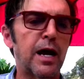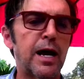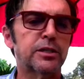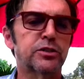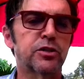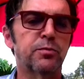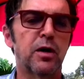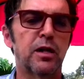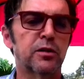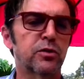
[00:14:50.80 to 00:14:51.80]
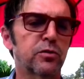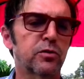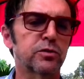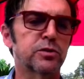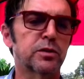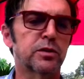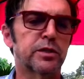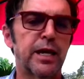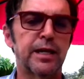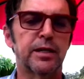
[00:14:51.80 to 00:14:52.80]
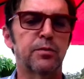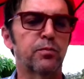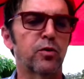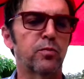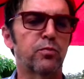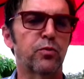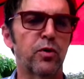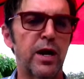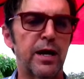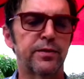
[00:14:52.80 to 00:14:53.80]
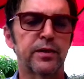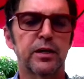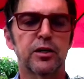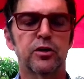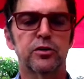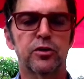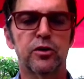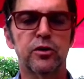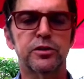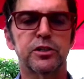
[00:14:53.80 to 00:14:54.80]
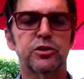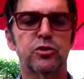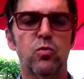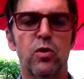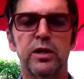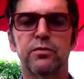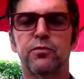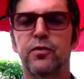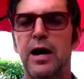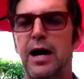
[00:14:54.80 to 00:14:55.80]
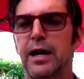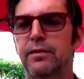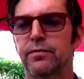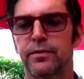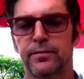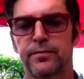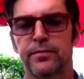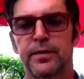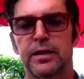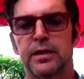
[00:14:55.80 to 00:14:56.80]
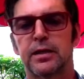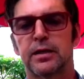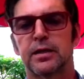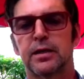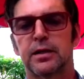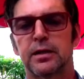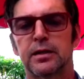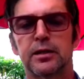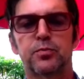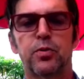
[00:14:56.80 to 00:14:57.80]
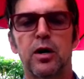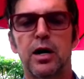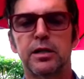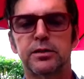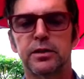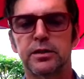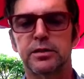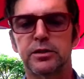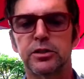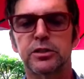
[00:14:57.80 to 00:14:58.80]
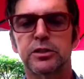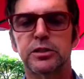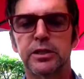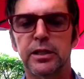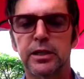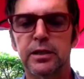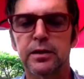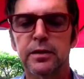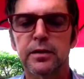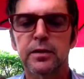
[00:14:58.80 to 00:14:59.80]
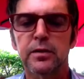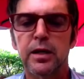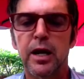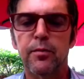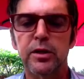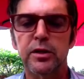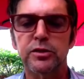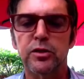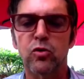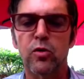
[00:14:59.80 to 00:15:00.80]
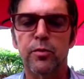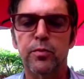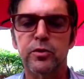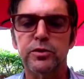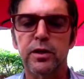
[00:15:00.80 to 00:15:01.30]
oxygen molecules taken in per breath. Hers is 25. Let's pause this and just see. How many does a normal person